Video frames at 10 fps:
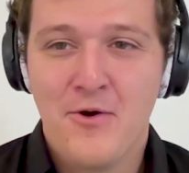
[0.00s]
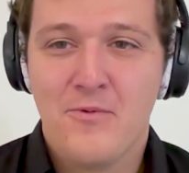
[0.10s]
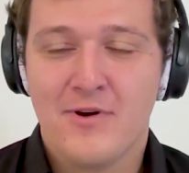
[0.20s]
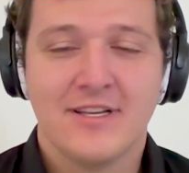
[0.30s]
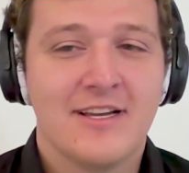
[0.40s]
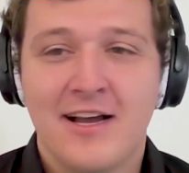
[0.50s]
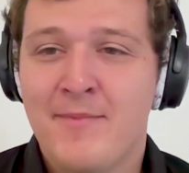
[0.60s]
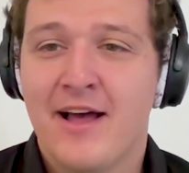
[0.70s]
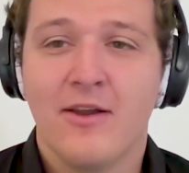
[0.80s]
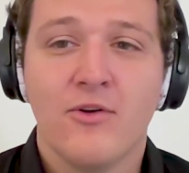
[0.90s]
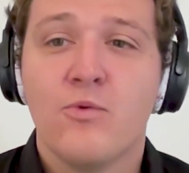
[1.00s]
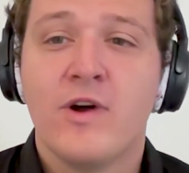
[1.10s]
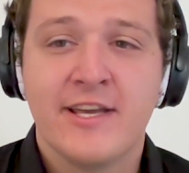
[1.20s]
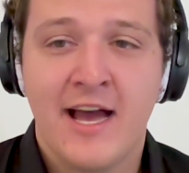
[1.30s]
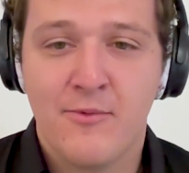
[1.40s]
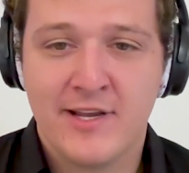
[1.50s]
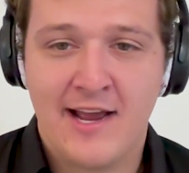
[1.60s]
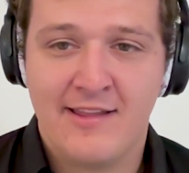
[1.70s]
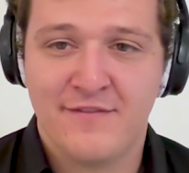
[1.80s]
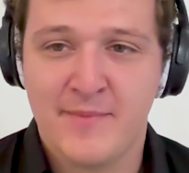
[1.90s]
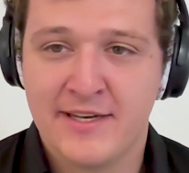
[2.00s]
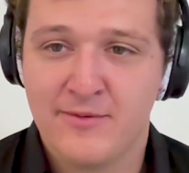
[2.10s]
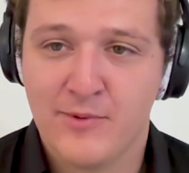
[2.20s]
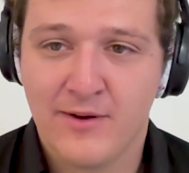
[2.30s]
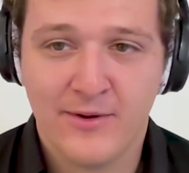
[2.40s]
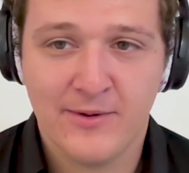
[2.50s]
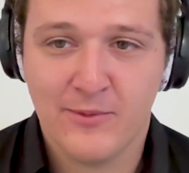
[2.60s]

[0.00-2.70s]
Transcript: well, come on. Uh, what do you got? What do you got left, Mindy? Where